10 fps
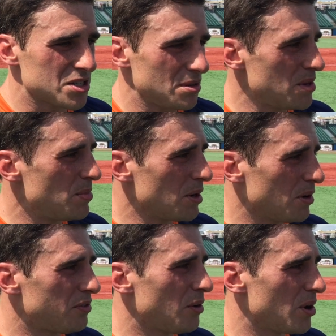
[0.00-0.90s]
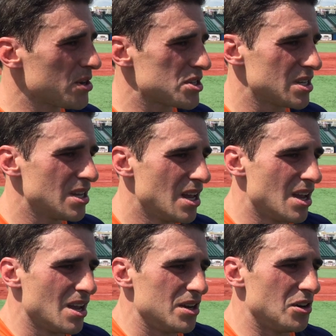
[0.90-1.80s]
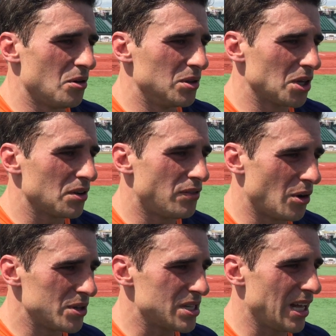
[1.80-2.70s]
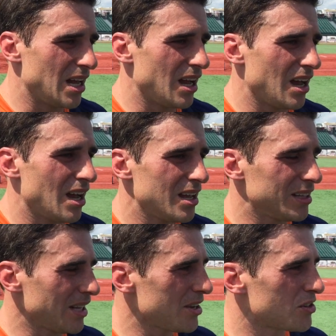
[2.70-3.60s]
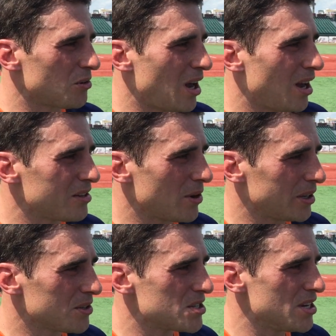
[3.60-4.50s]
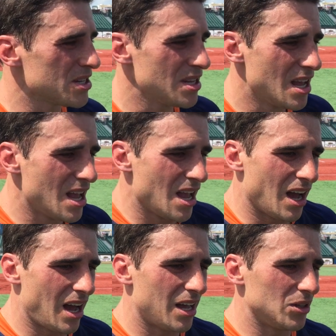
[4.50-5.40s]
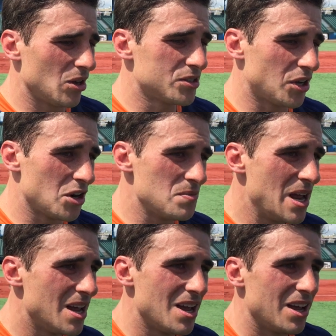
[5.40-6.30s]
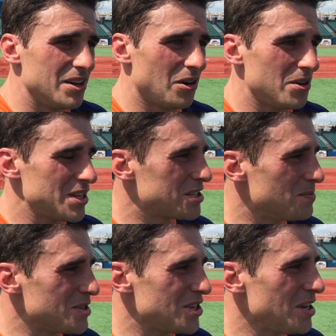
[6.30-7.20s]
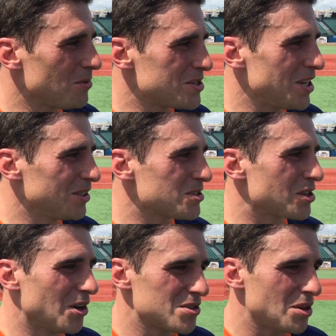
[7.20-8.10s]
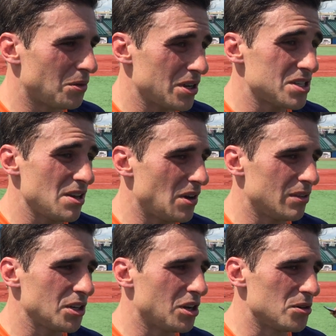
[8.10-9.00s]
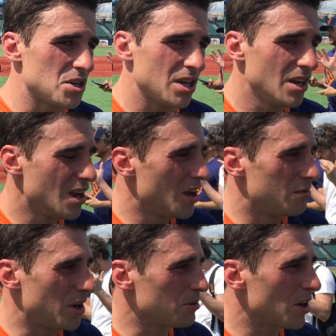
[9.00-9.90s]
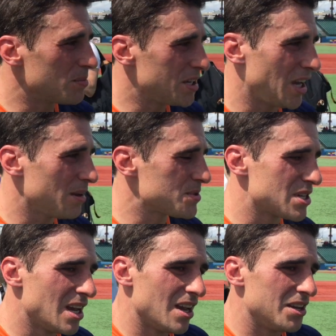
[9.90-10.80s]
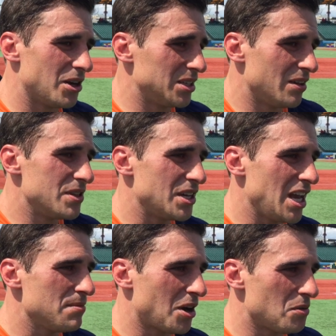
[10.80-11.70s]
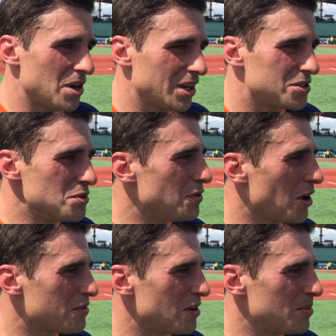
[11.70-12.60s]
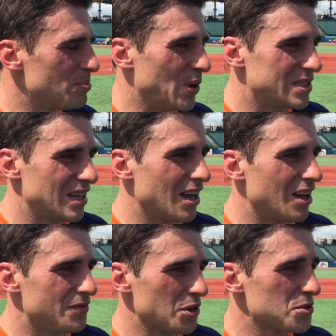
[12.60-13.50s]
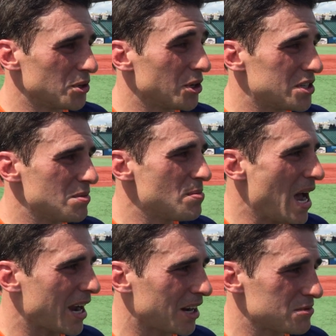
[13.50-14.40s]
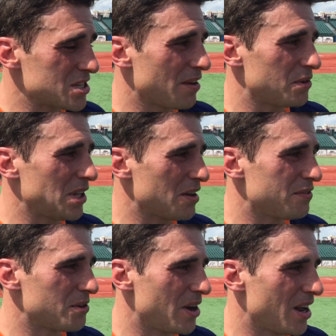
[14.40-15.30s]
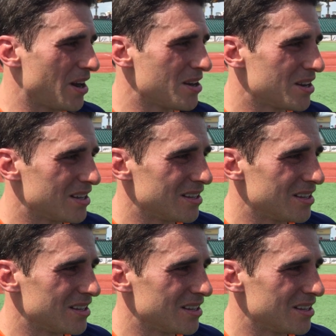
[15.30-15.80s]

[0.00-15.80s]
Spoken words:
It's going to be a big one for us. And, you know, we're looking forward to that last hurrah in the regular season. Long-term, you know, is yet to be seen. We'll see how this goes. I want to stay involved in coaching, running rugby camps. You know, I love the game. I don't want to get too far from it, but it feels really good to be back, and I'm just having a lot of fun right now.